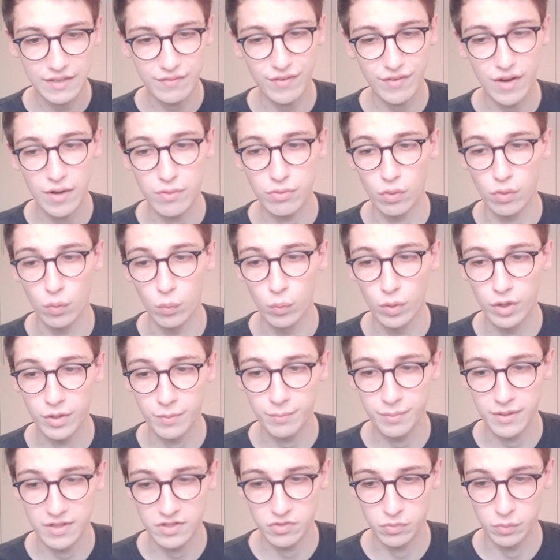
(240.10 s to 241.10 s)
found the
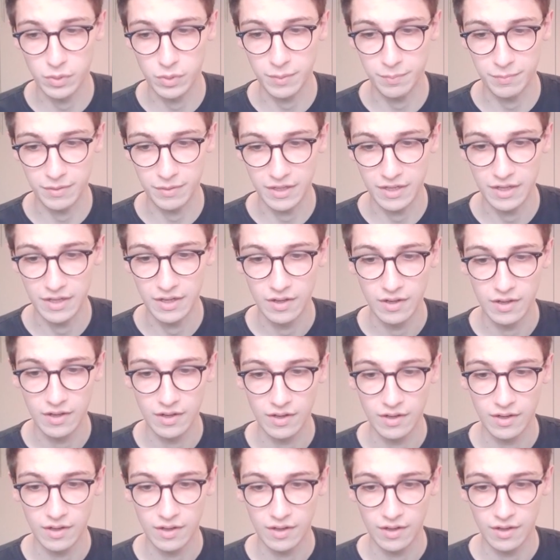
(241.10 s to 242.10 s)
WordPress README,
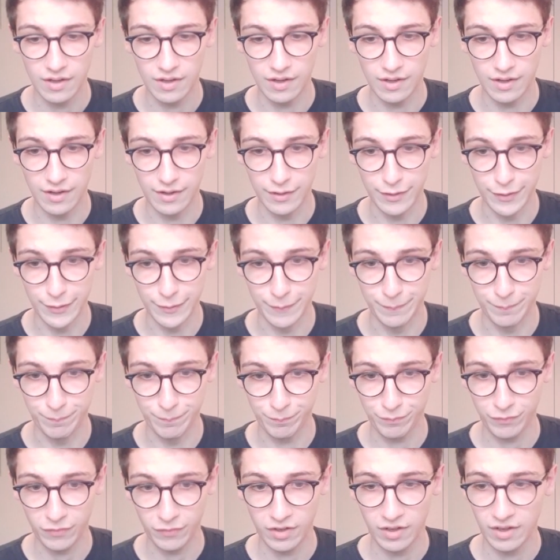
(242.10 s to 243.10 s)

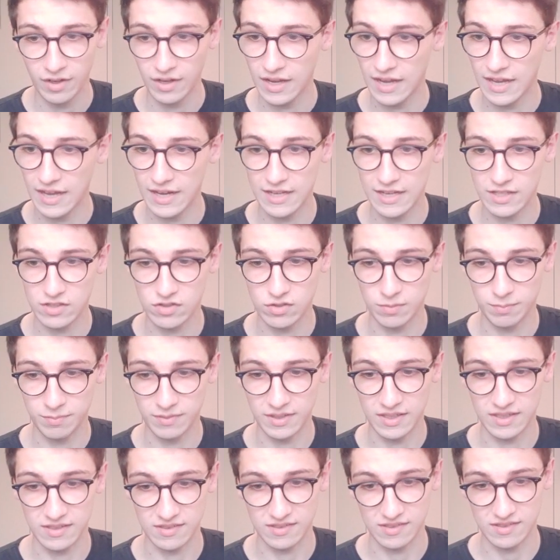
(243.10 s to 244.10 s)
and then some
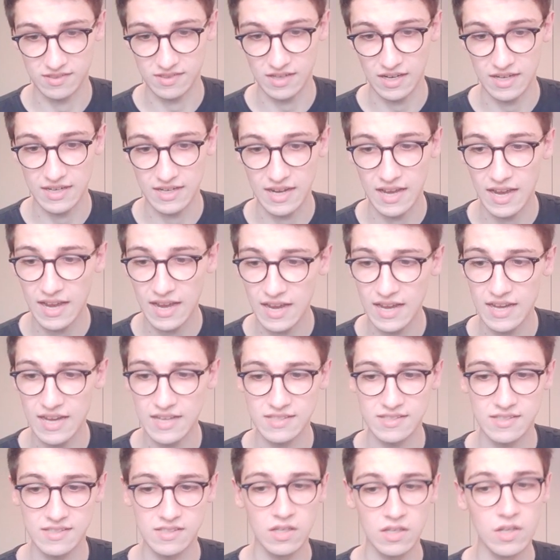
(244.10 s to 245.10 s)
things the site
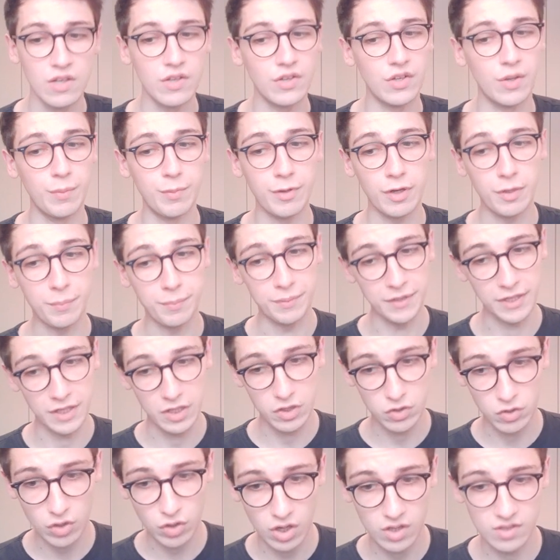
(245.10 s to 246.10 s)
has. WP
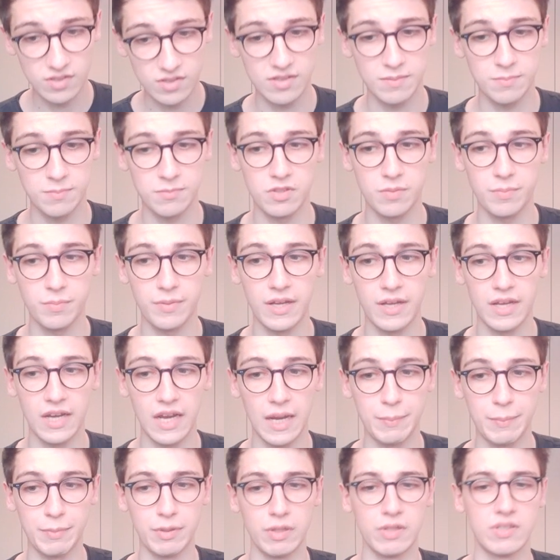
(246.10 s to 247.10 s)
cron seems to be
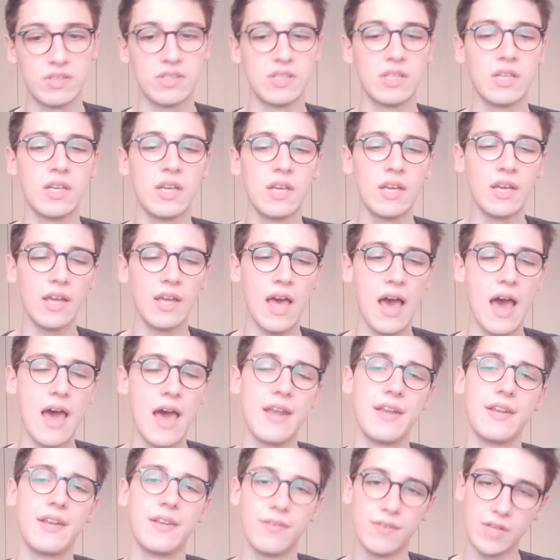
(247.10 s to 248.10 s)
enabled.
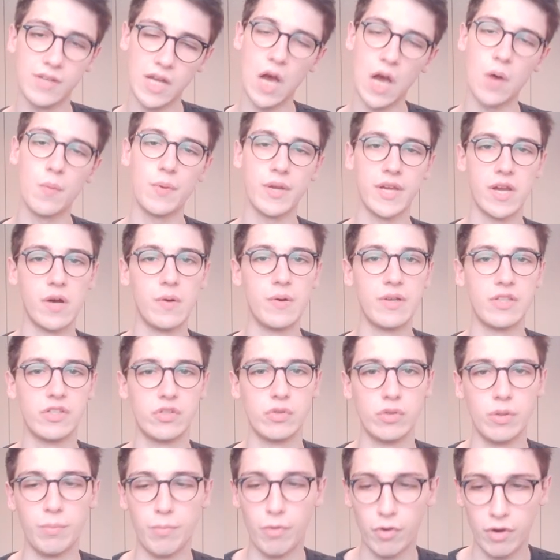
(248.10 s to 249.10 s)
And now we go
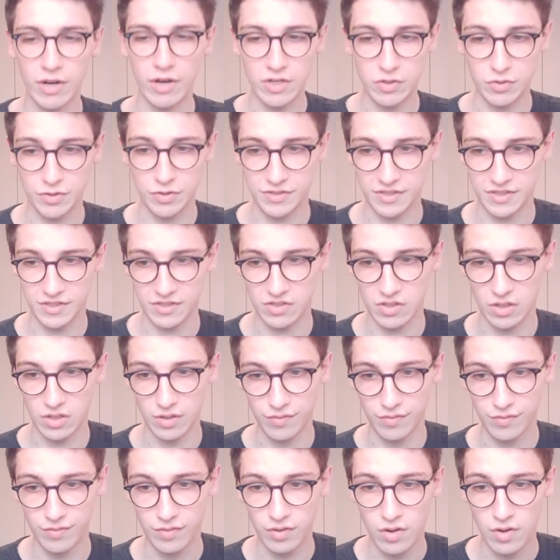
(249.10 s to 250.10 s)
into the more interesting
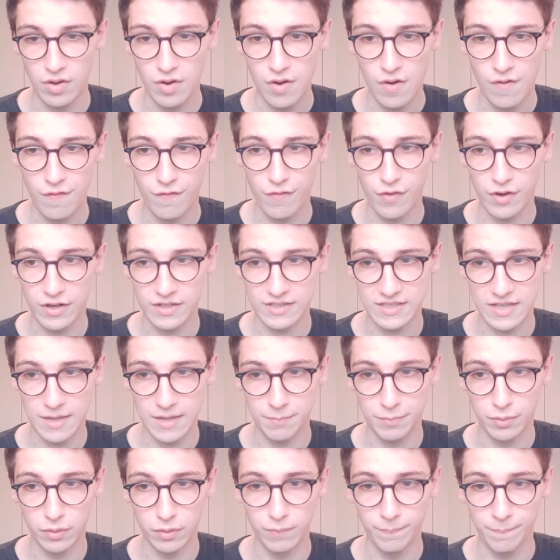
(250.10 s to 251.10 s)
stuff. For
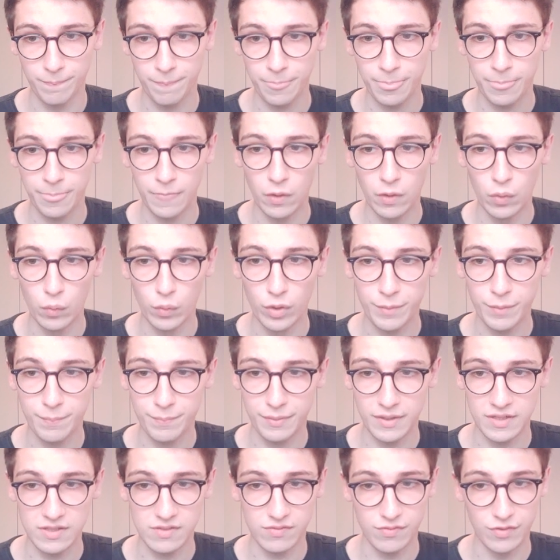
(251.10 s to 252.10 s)
example,
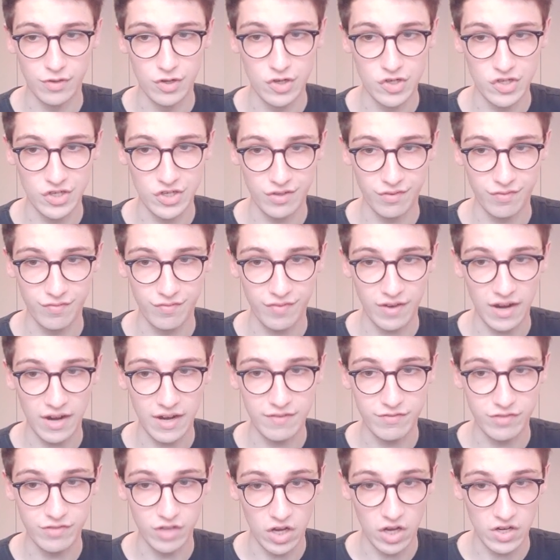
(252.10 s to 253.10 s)
WordPress version
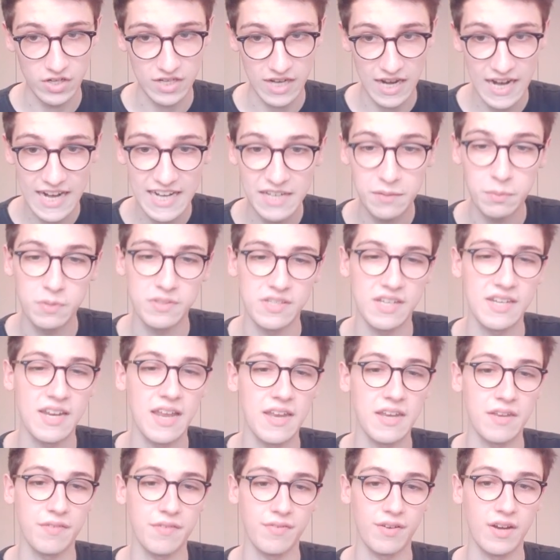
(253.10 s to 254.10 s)
5.8 was
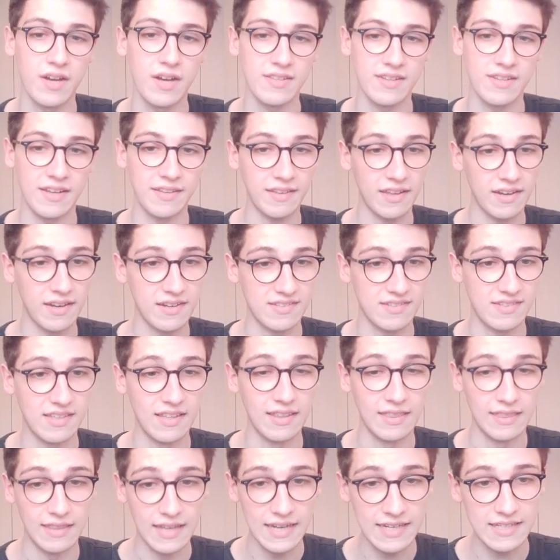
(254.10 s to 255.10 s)
identified, and that is the
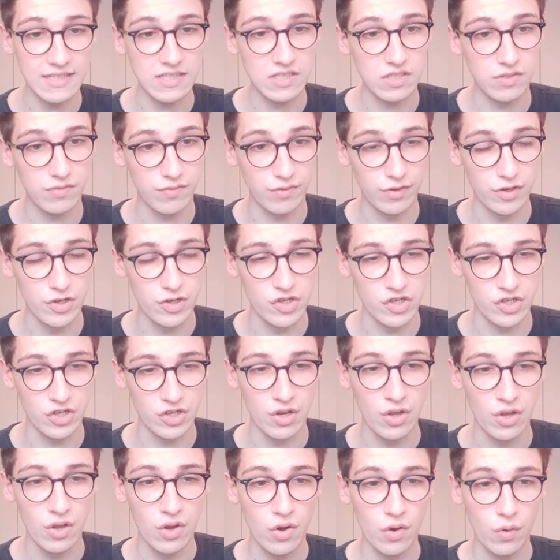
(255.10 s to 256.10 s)
latest
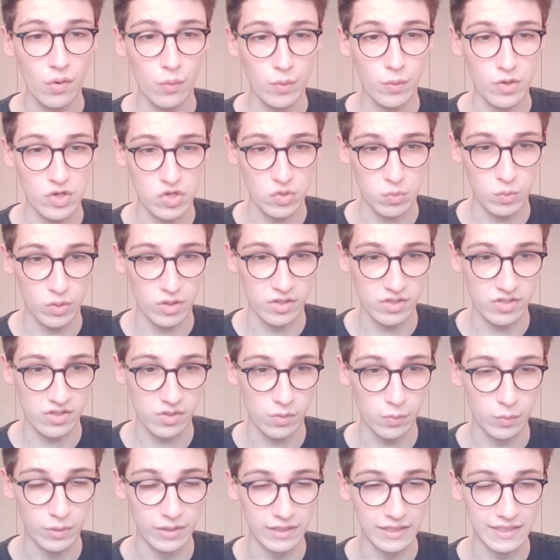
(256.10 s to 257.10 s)
version, which
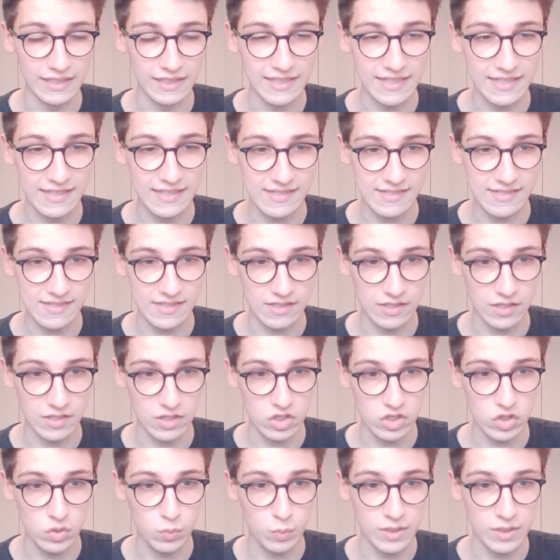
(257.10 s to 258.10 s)
was released the
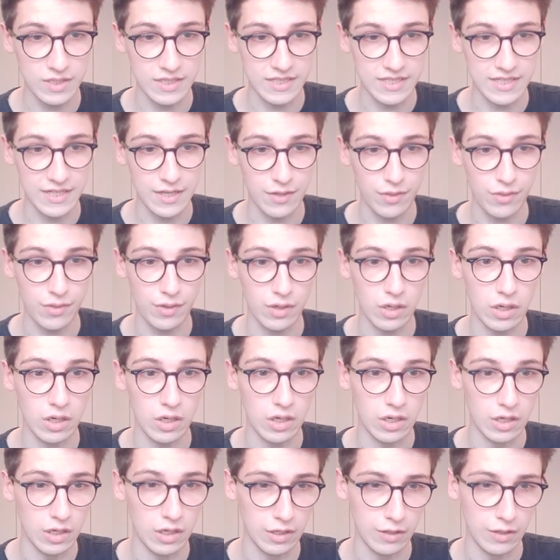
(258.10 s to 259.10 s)
20th
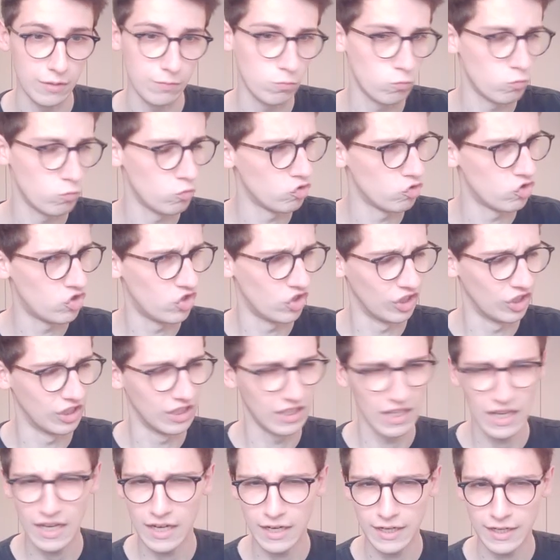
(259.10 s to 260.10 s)

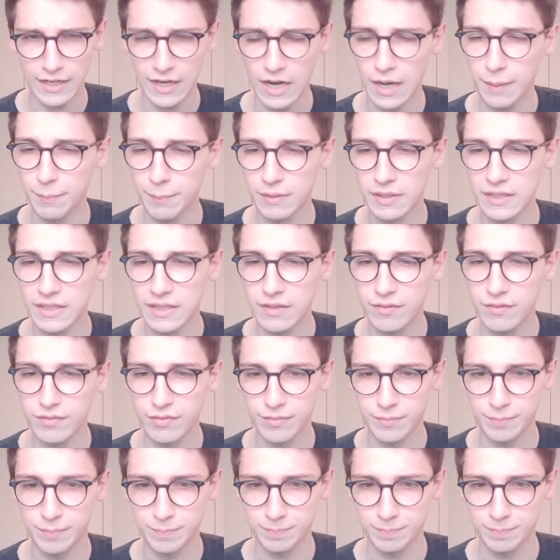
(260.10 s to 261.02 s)
July, I believe.